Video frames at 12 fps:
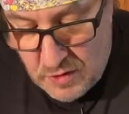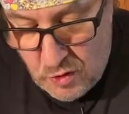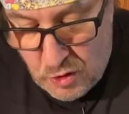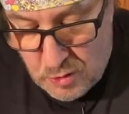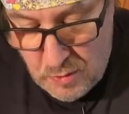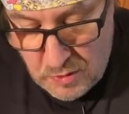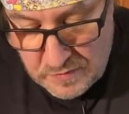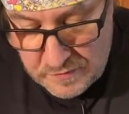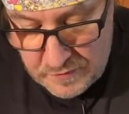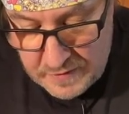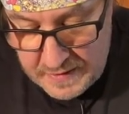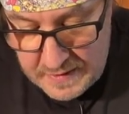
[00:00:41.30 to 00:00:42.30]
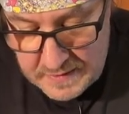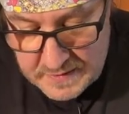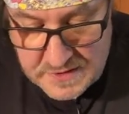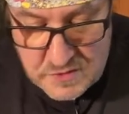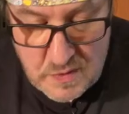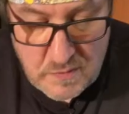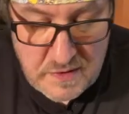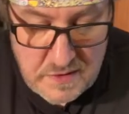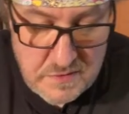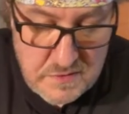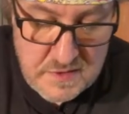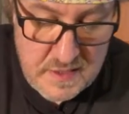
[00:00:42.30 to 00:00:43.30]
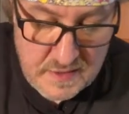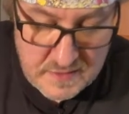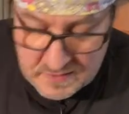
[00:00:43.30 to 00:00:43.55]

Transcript: hormone-free. It's what we used at